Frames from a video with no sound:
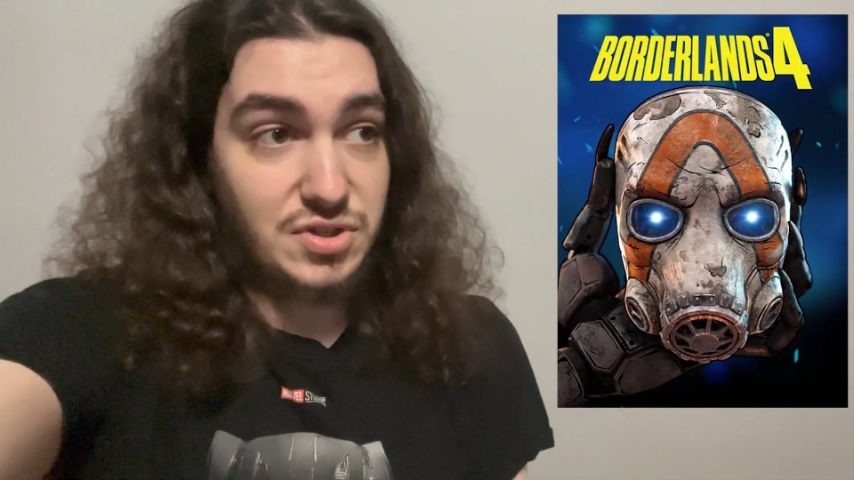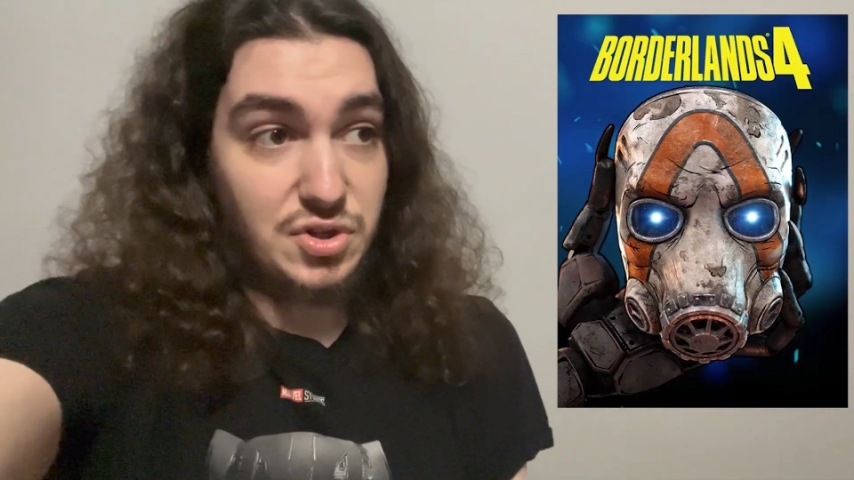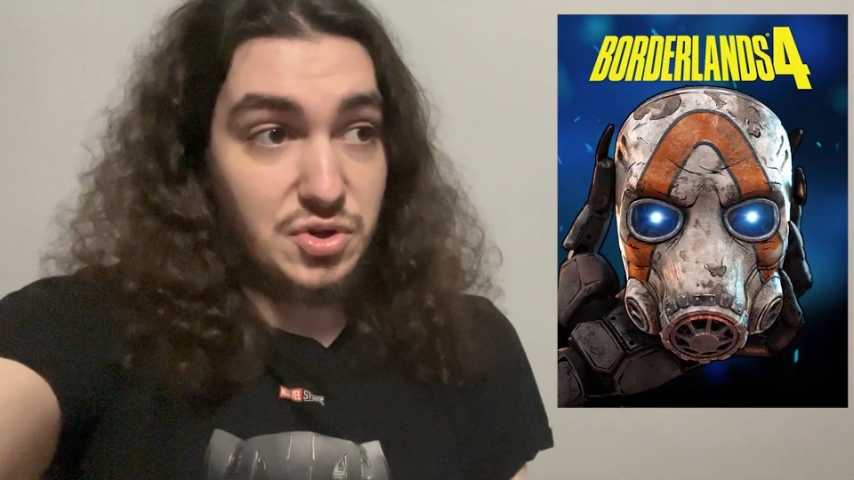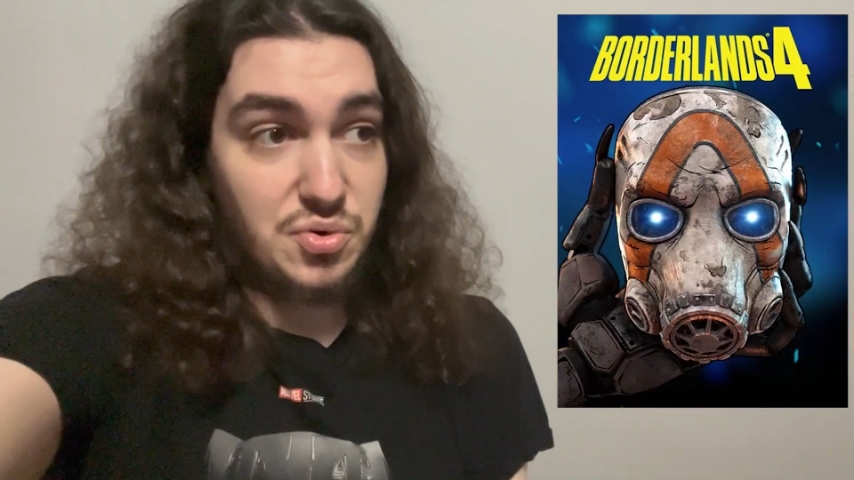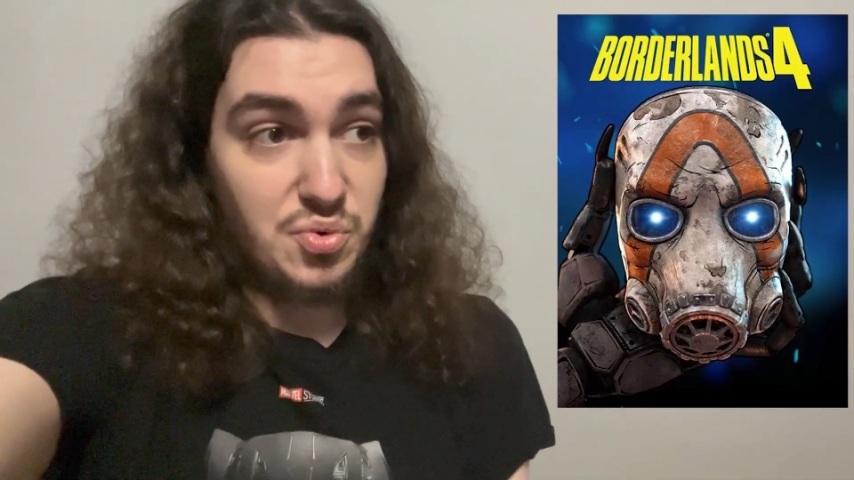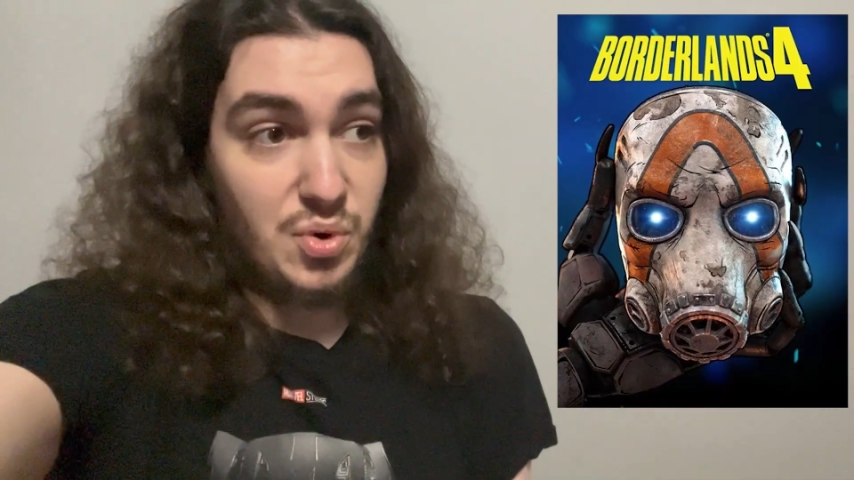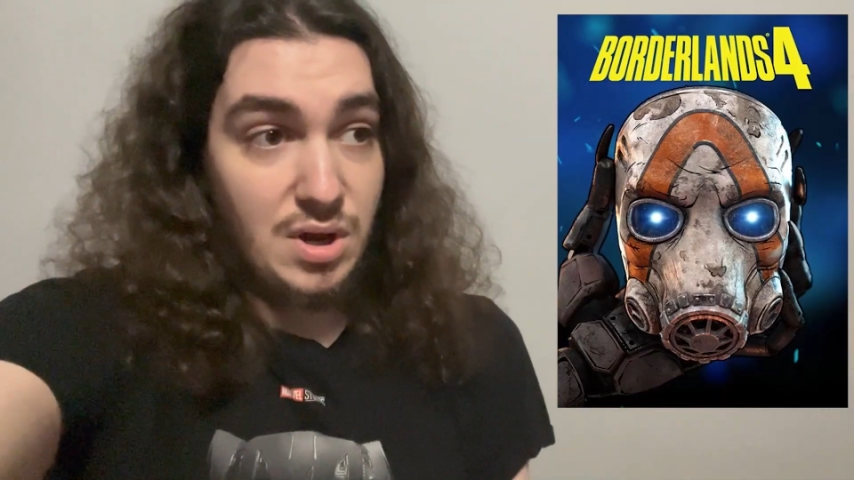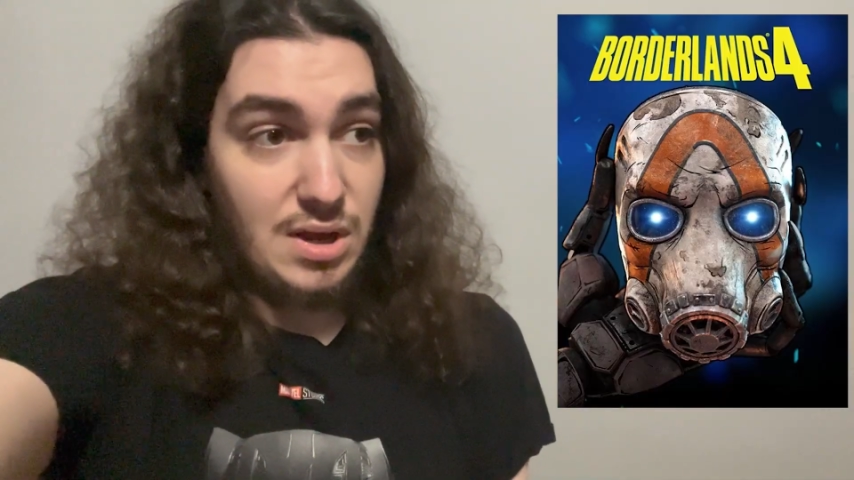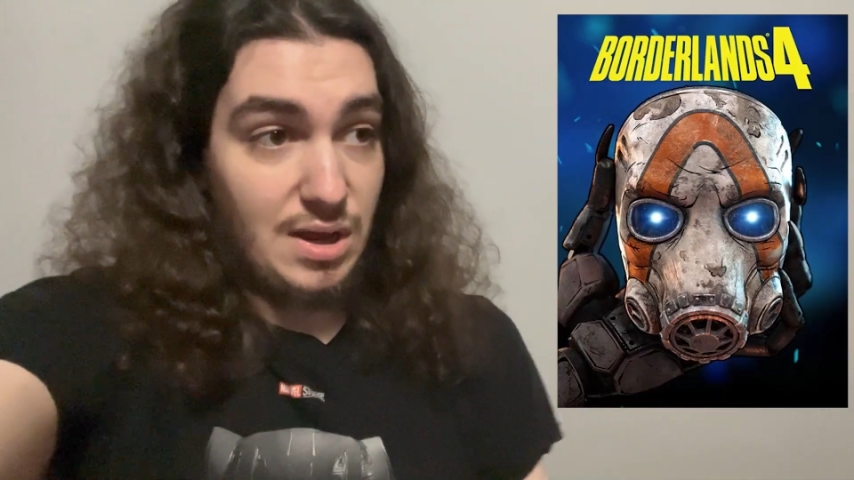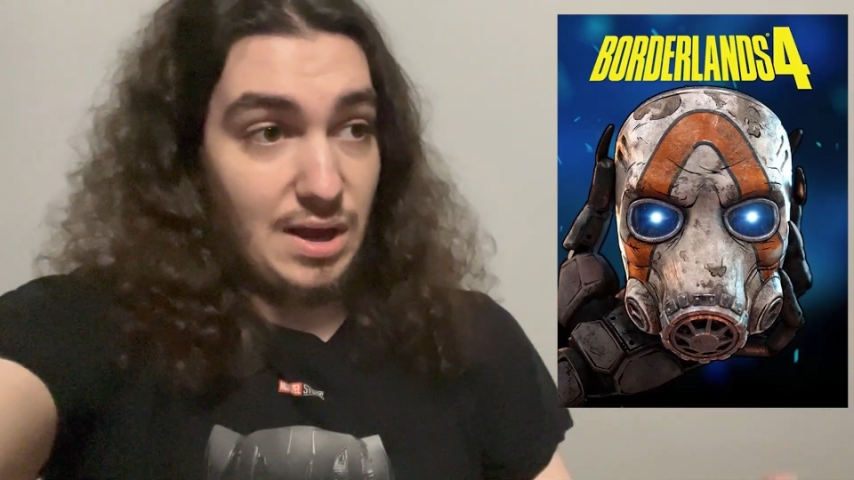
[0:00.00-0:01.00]

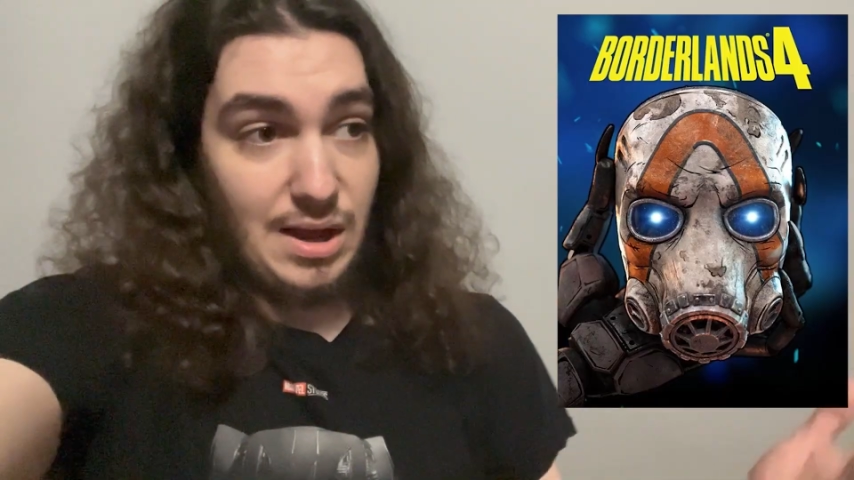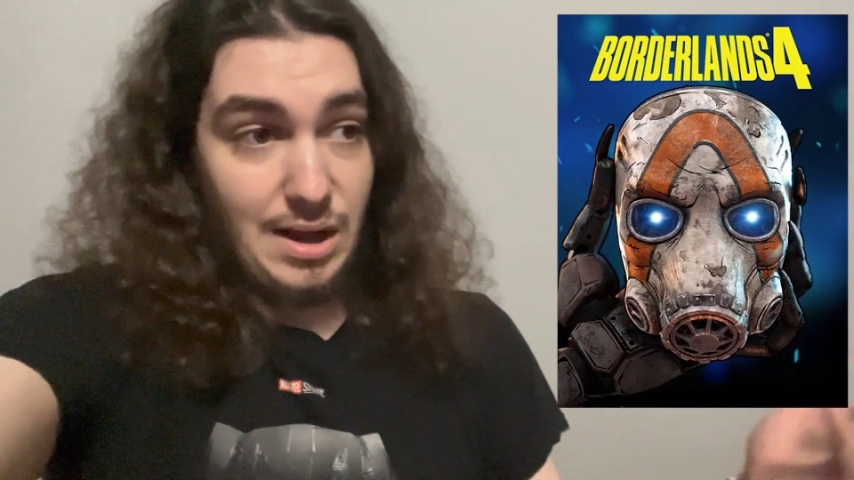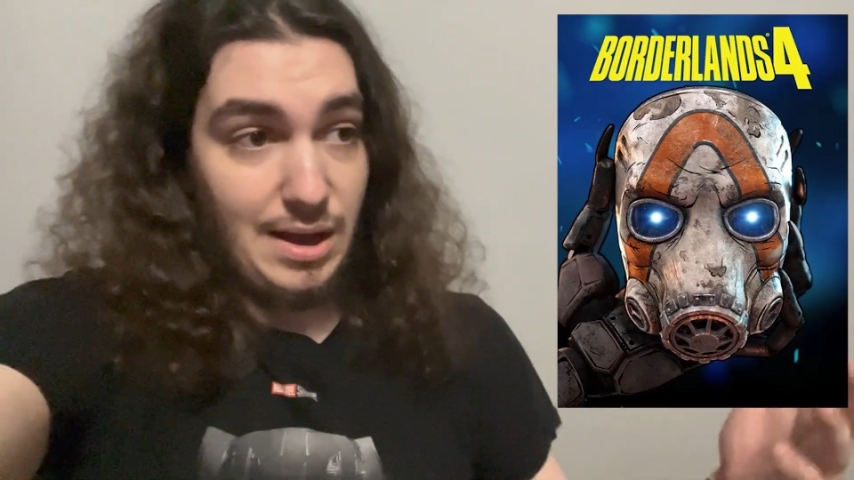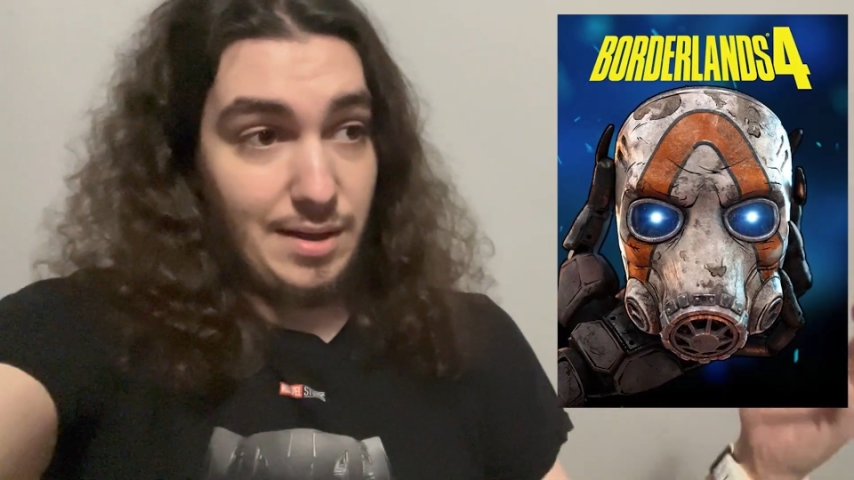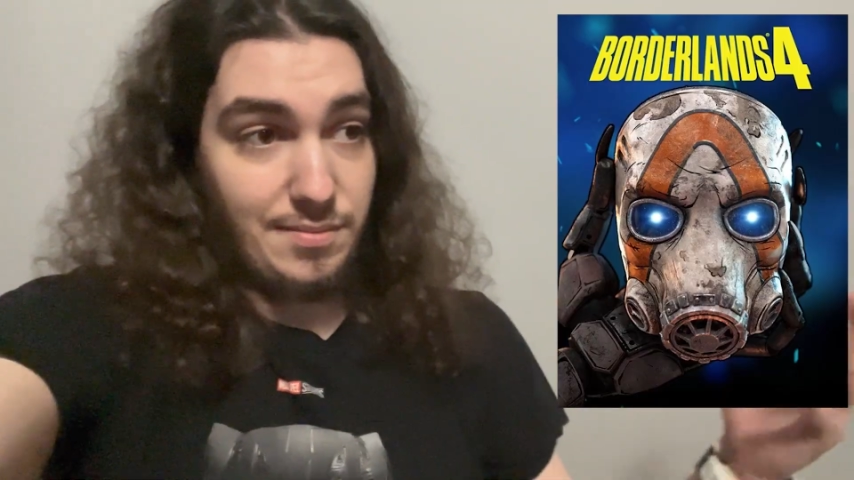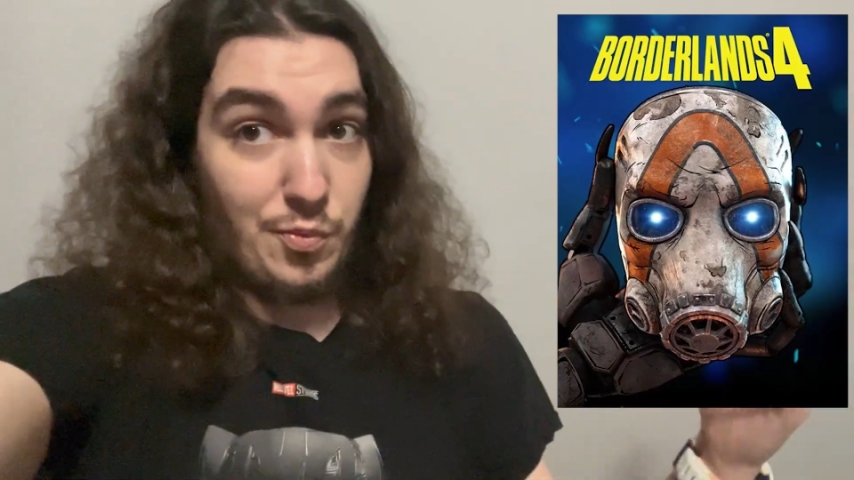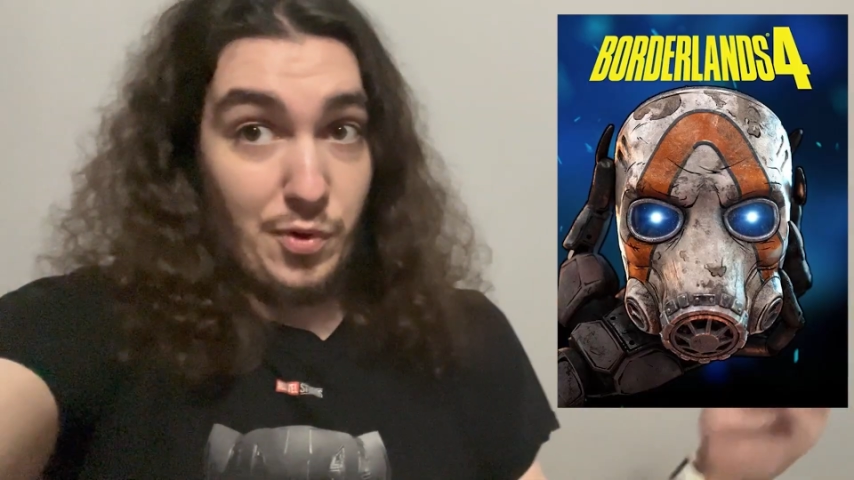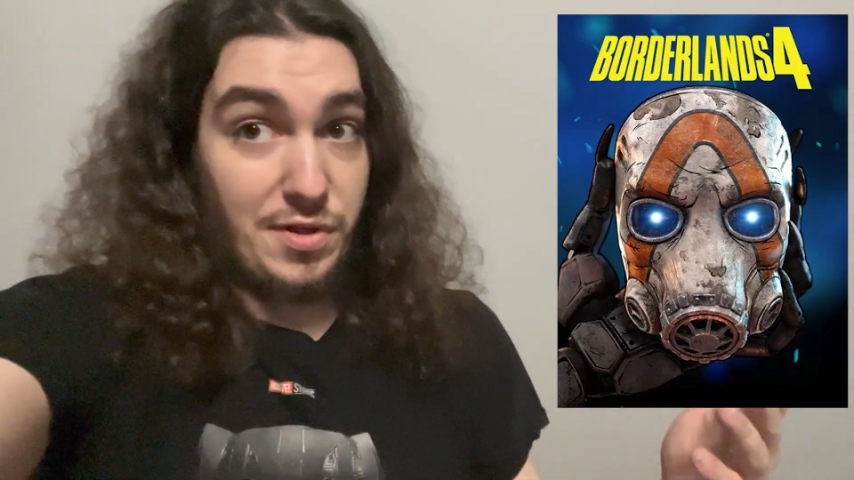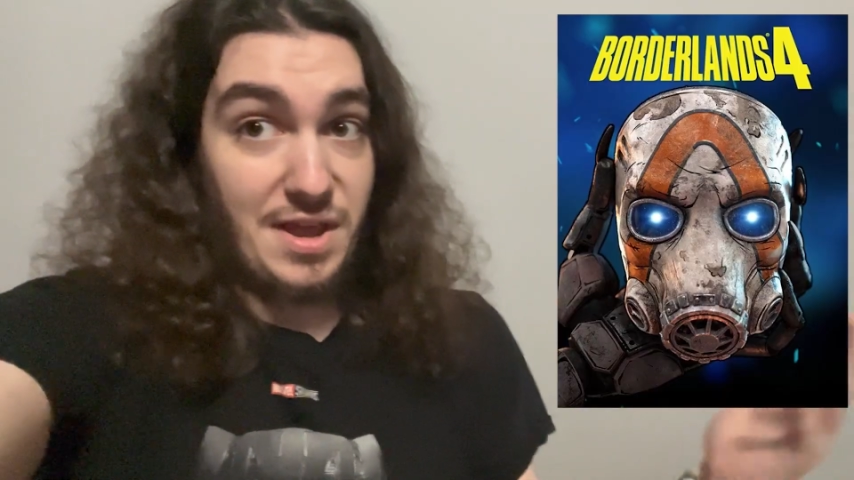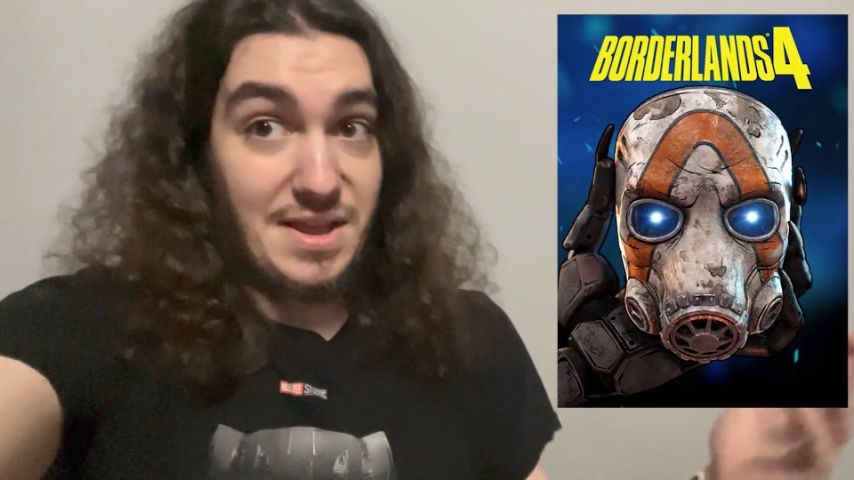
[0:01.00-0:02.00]

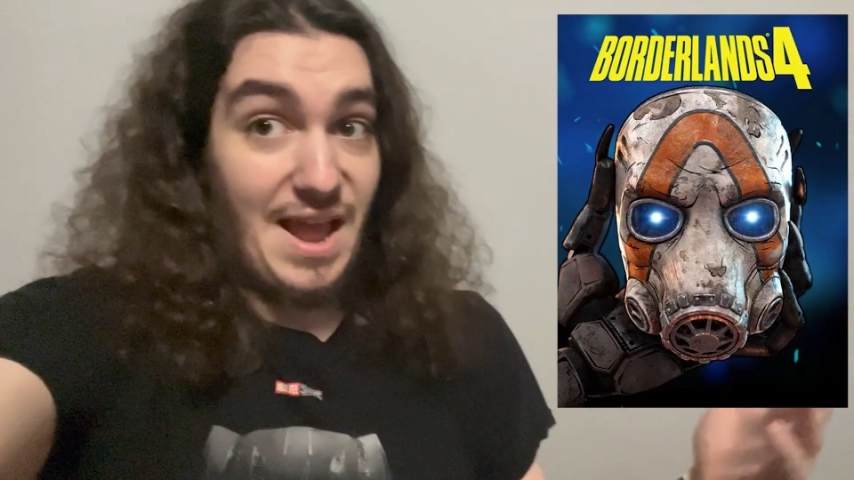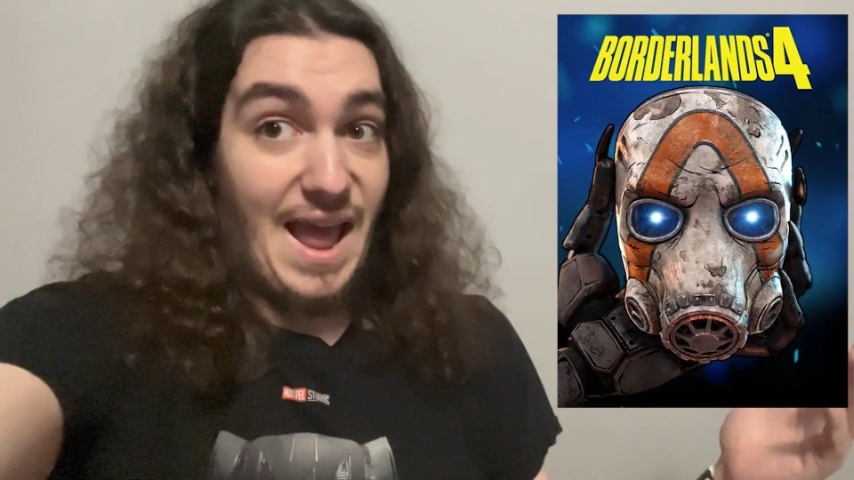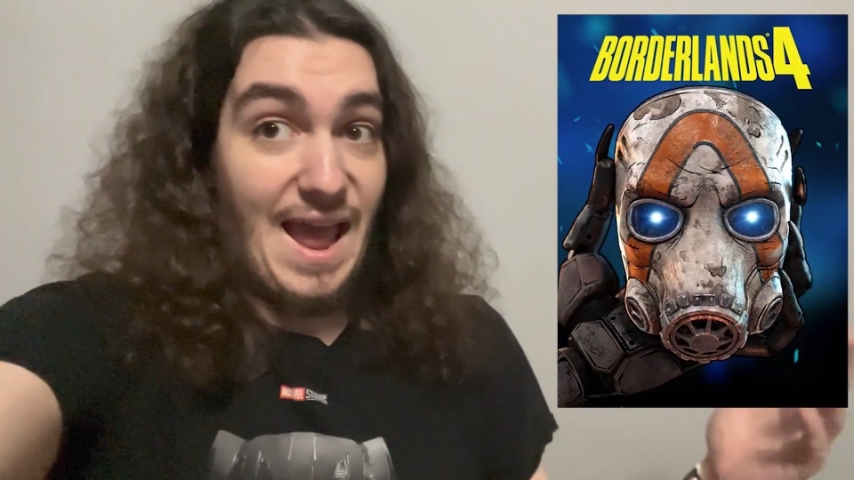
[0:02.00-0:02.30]
Were they